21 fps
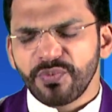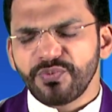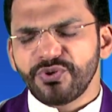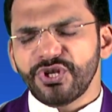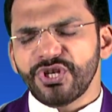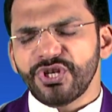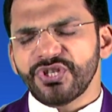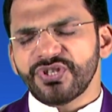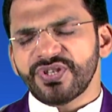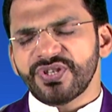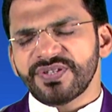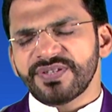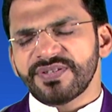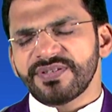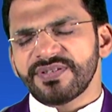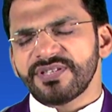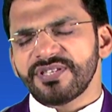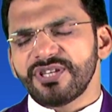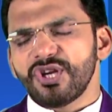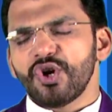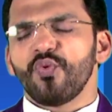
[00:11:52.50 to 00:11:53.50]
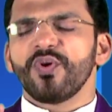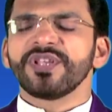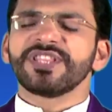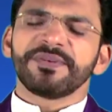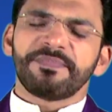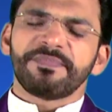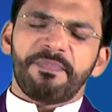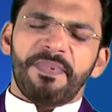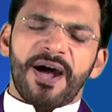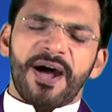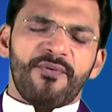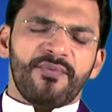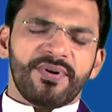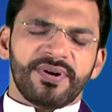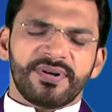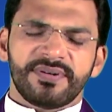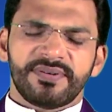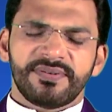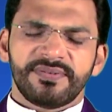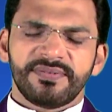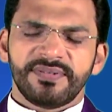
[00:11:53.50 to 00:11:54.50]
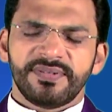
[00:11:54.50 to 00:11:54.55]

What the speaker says: of Jesus with the power,